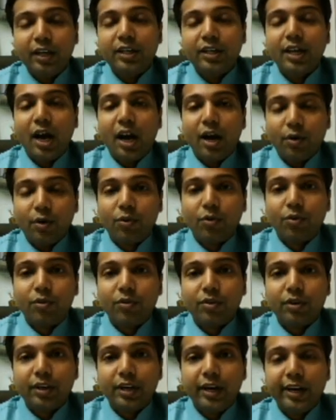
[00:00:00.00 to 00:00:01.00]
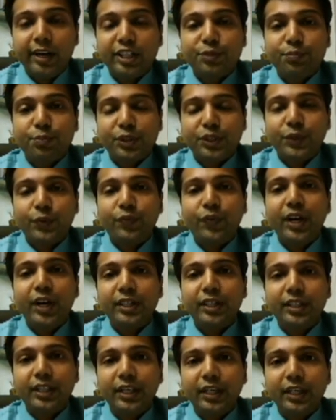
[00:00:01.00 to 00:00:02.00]
In CARO, it is
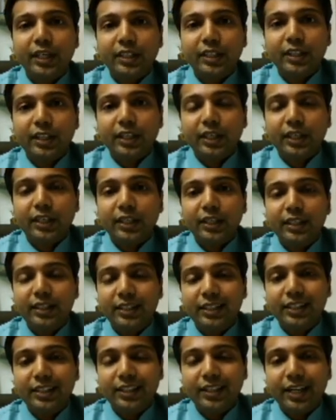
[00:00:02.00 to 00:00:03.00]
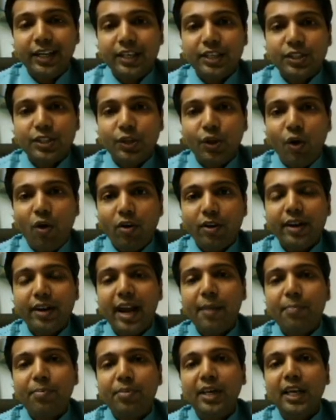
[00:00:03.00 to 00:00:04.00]
specified that it is
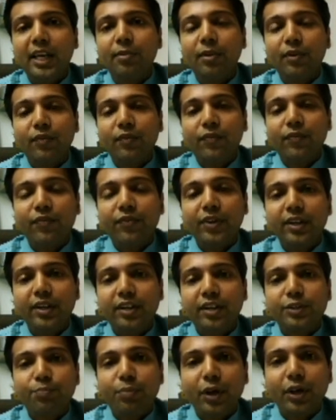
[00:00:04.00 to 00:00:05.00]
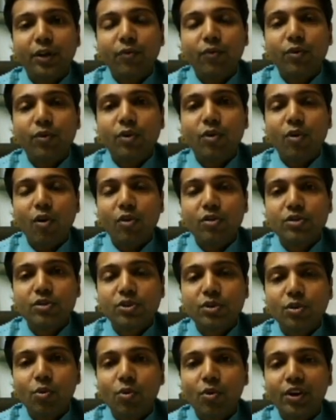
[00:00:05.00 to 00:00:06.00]
not applicable in respect to
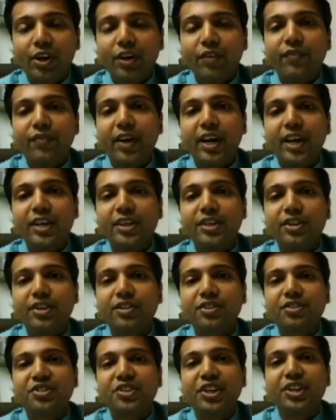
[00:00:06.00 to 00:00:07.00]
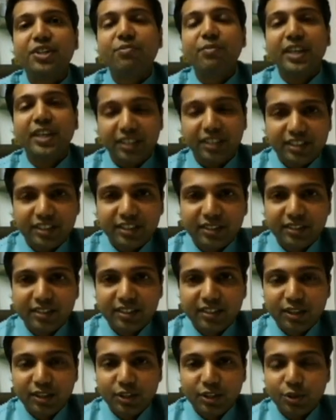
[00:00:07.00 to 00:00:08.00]
consolidated financial statements.
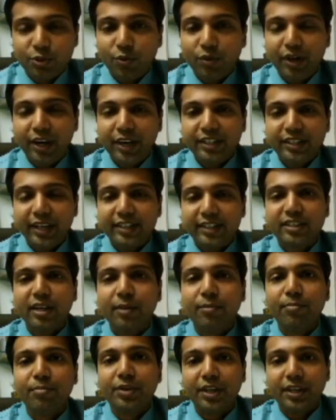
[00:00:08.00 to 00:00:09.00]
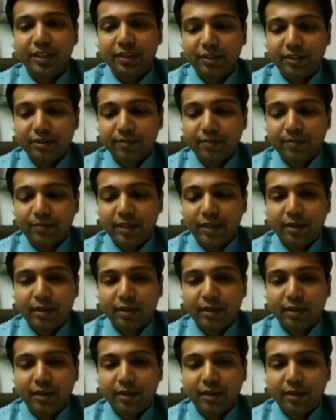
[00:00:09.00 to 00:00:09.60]
So it is exempted